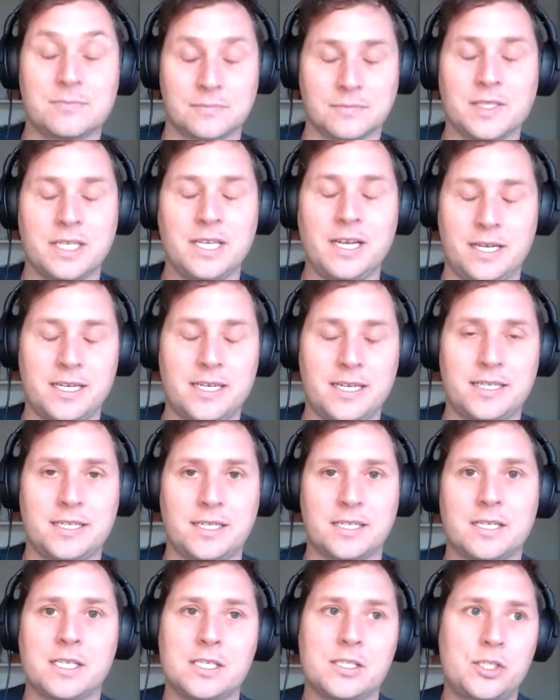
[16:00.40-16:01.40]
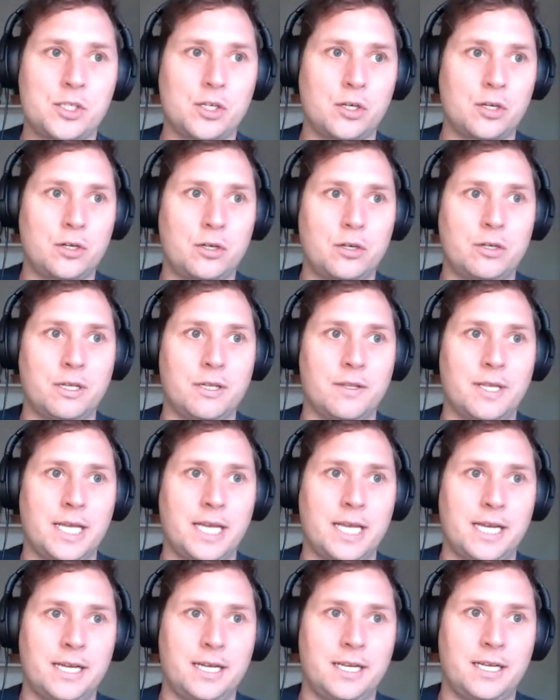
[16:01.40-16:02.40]
Yeah. So
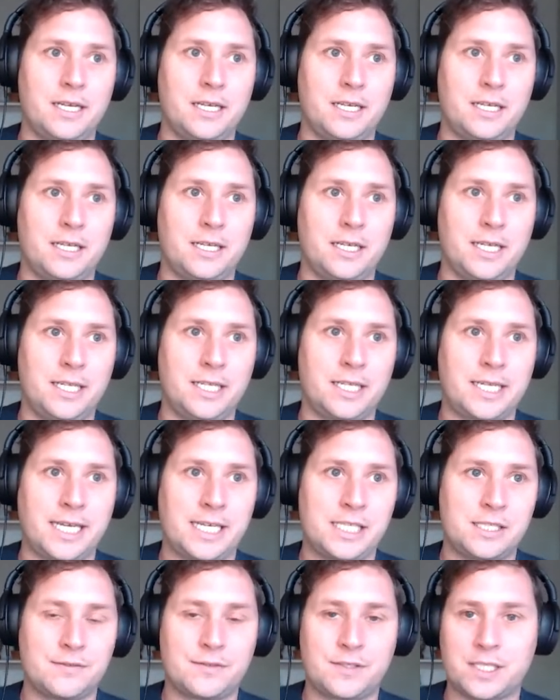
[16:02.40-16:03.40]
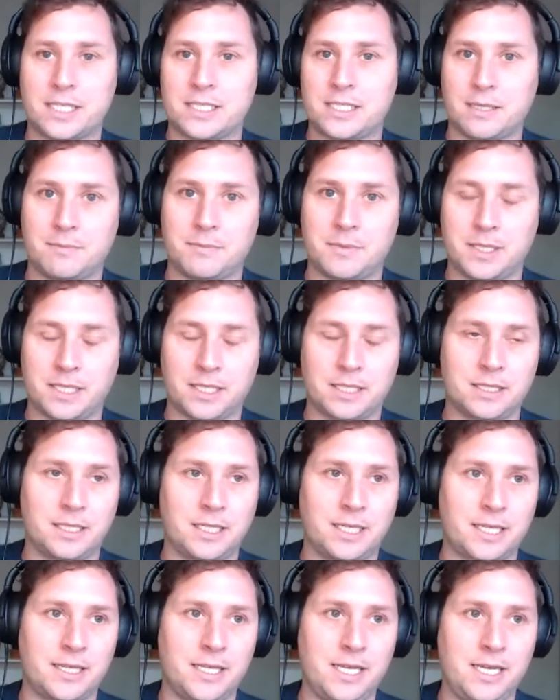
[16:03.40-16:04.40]
in the case of, say, something
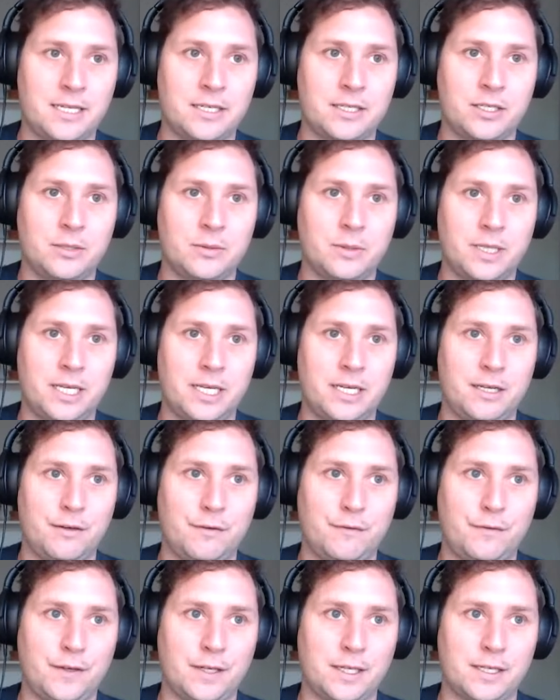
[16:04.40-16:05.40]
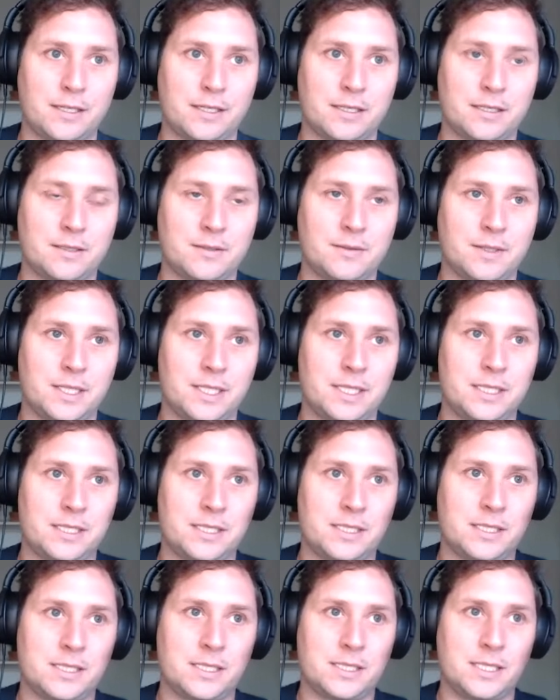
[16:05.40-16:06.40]
like that, you will have
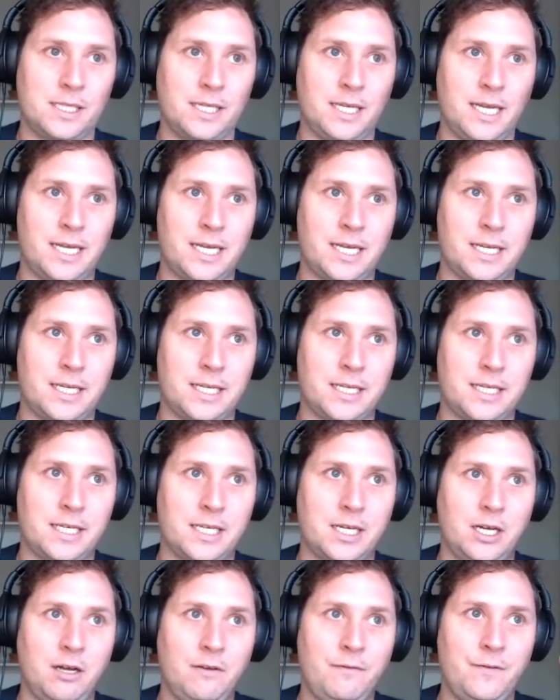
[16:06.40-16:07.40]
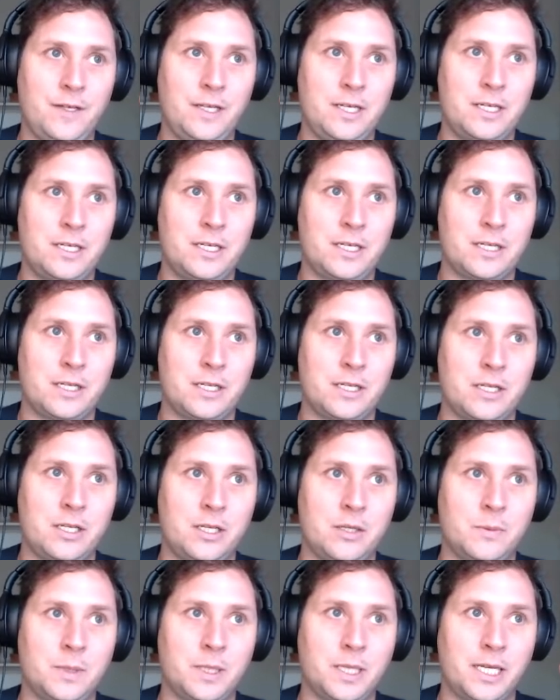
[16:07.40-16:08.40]
often
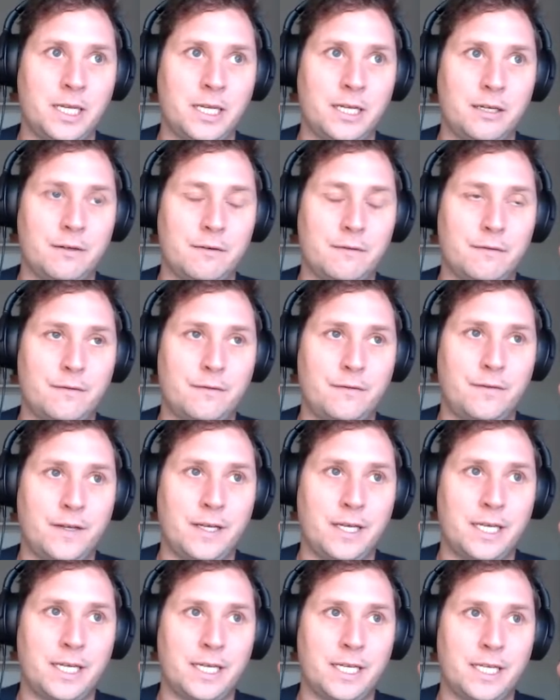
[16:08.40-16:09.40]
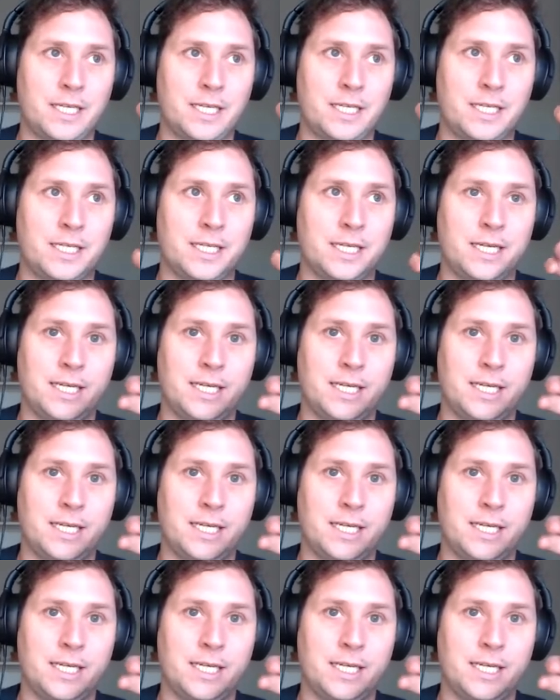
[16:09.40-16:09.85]
you will have a